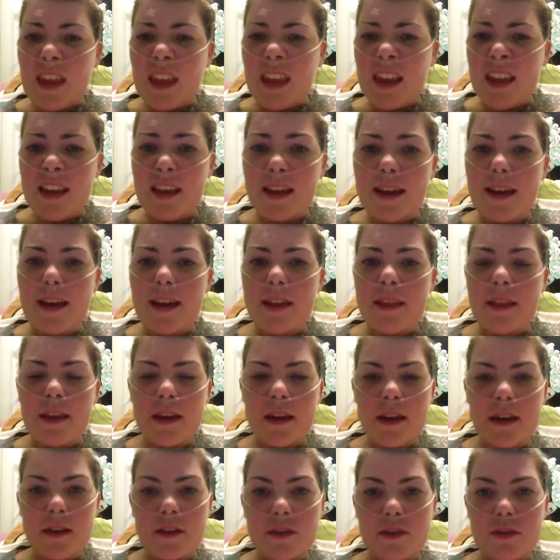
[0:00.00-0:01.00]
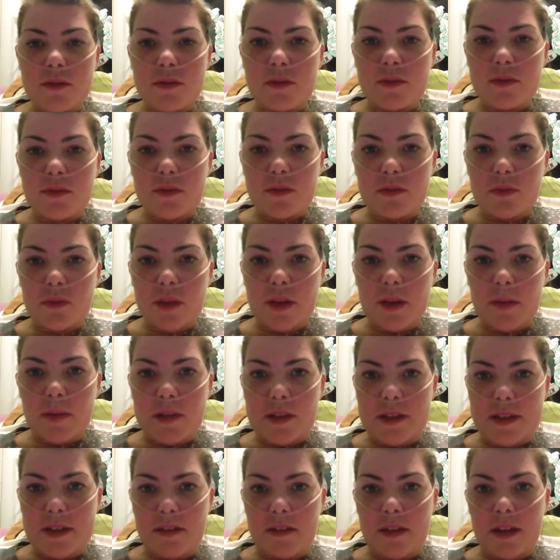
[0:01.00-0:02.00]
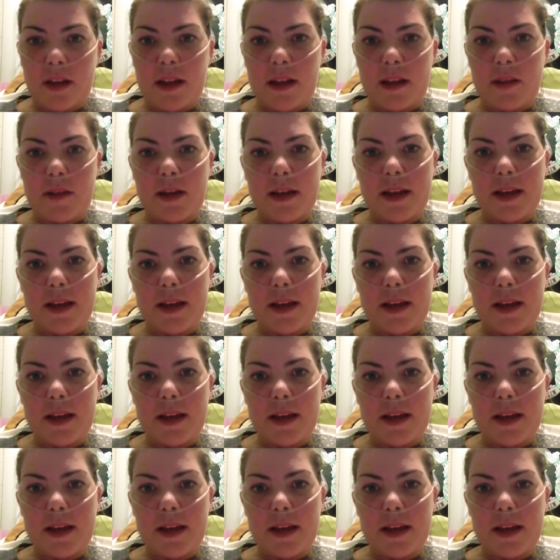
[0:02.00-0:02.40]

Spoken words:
Yeah, and then I sort of went a bit downhill when